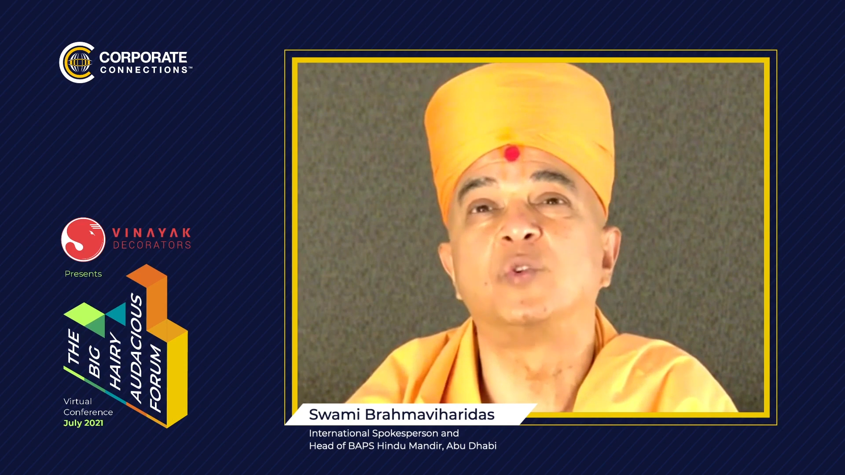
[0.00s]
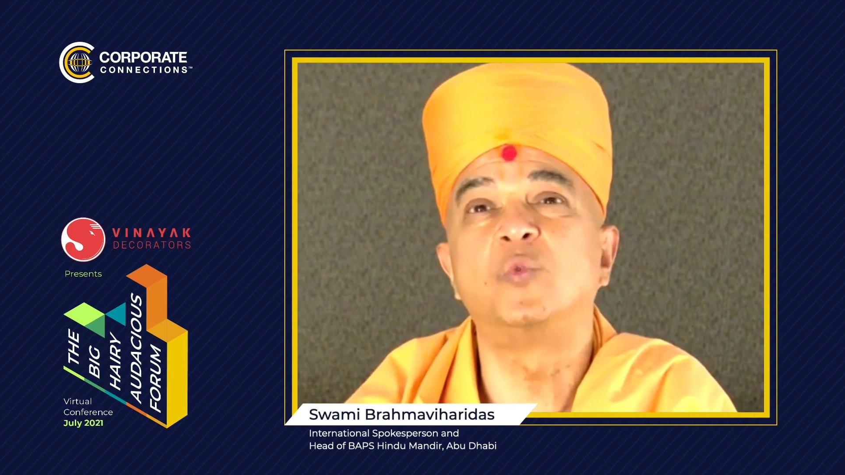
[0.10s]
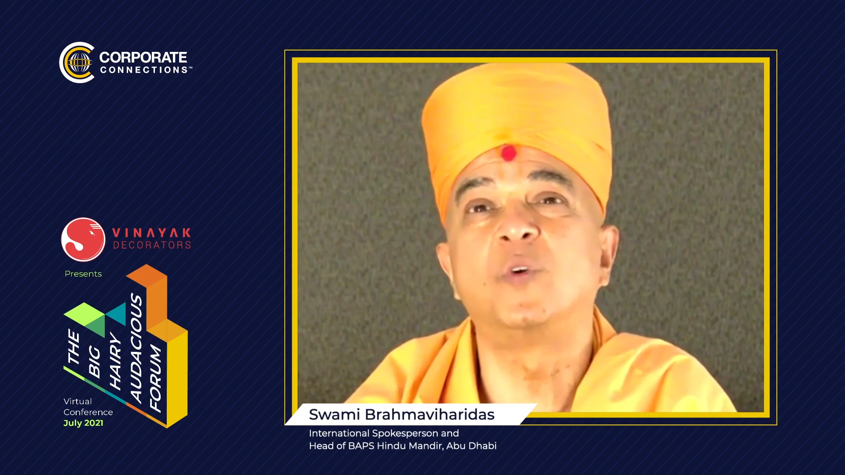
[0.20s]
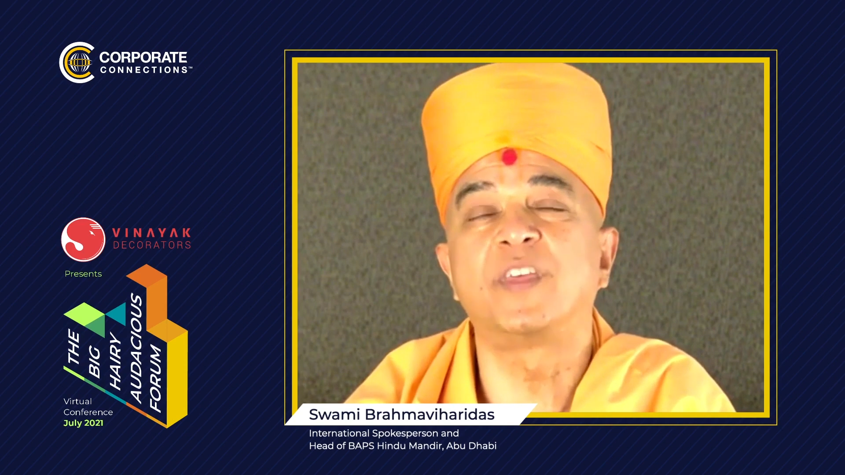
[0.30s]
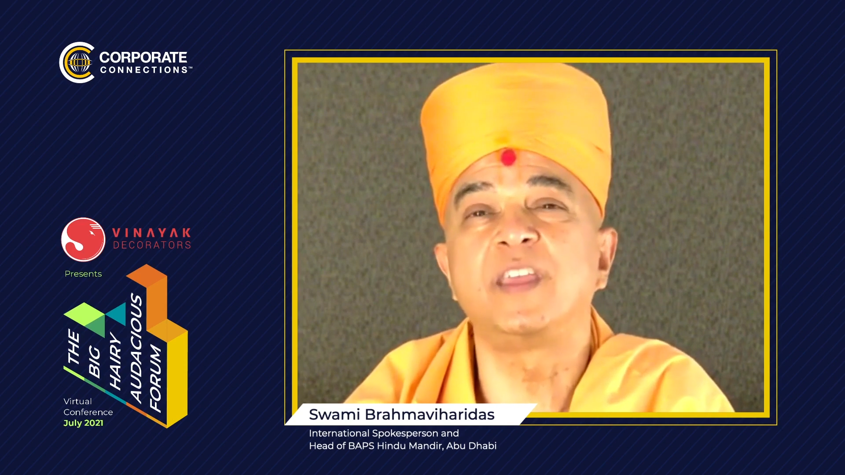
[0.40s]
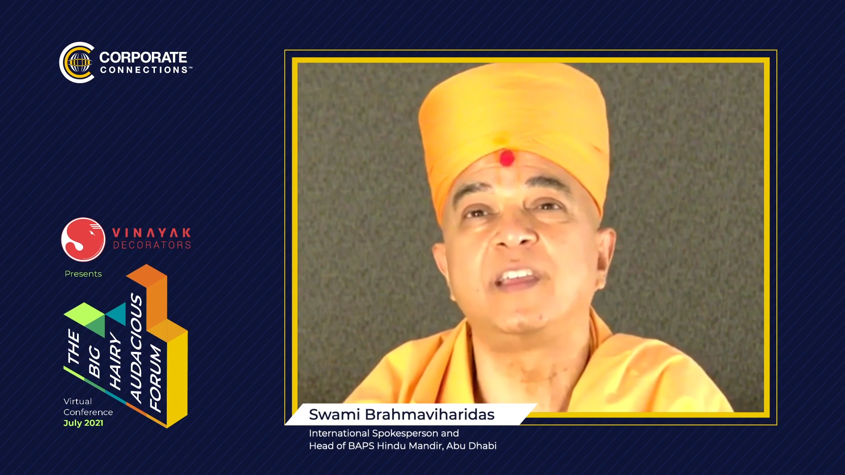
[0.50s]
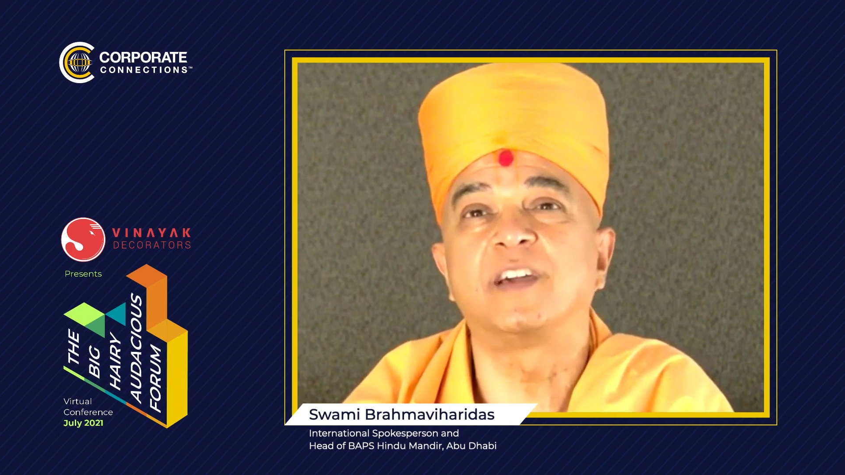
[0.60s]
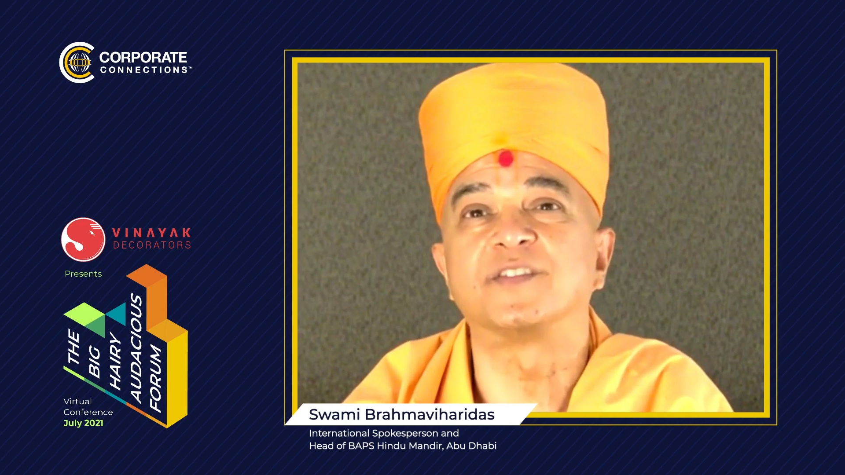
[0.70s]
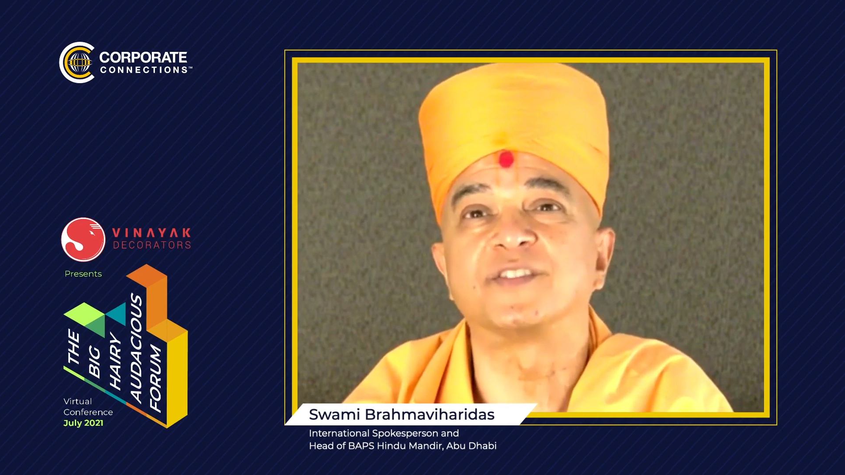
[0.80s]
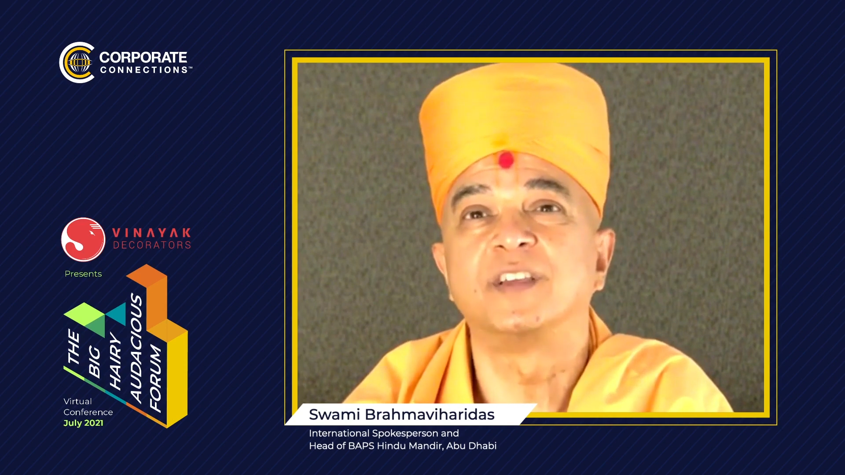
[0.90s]
but who were
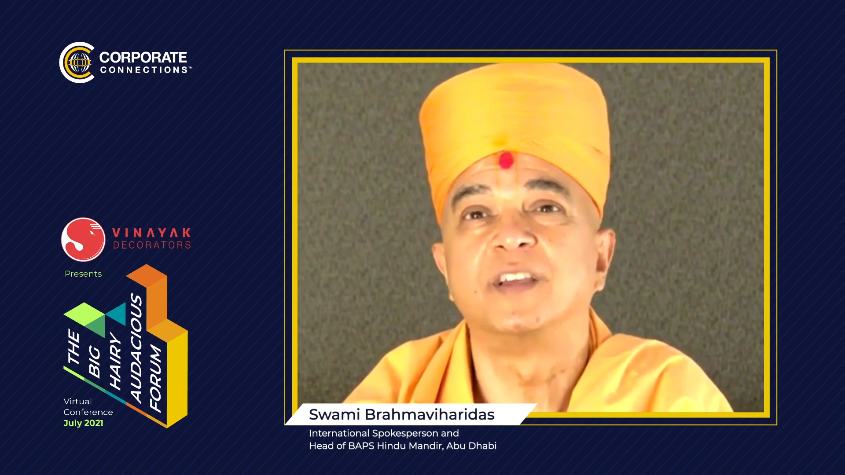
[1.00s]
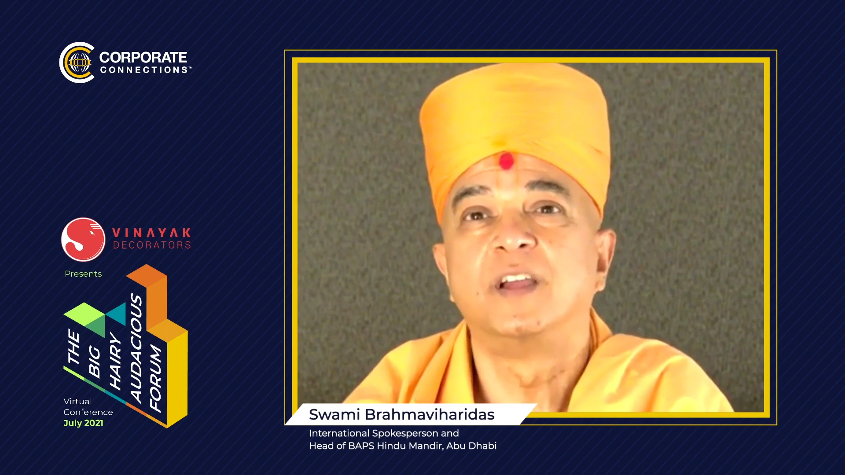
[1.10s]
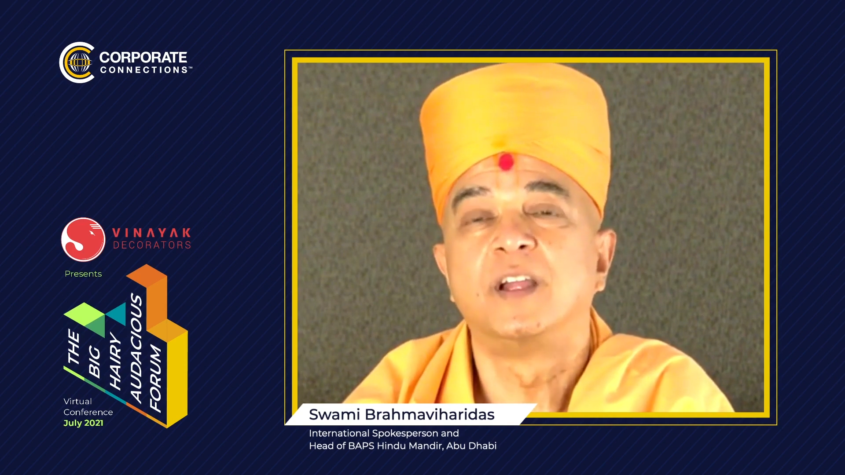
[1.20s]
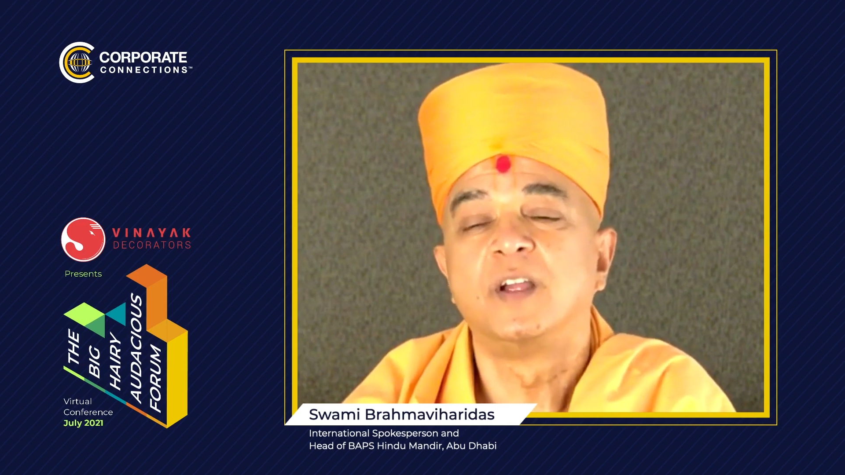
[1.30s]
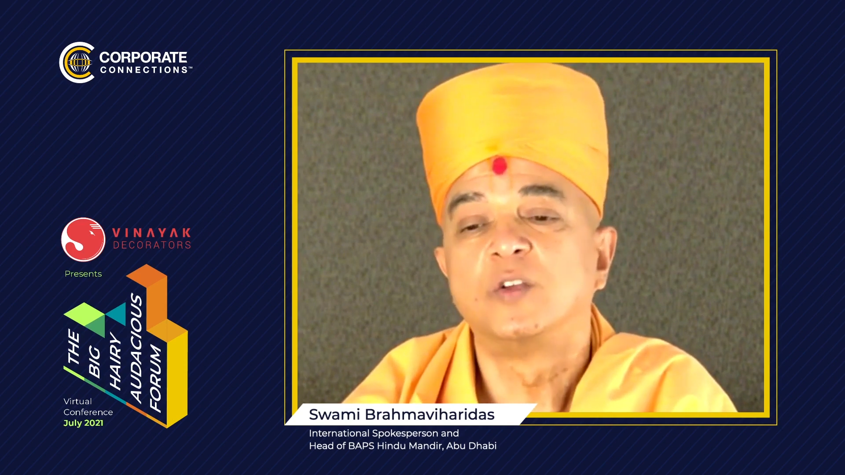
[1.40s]
thinkers.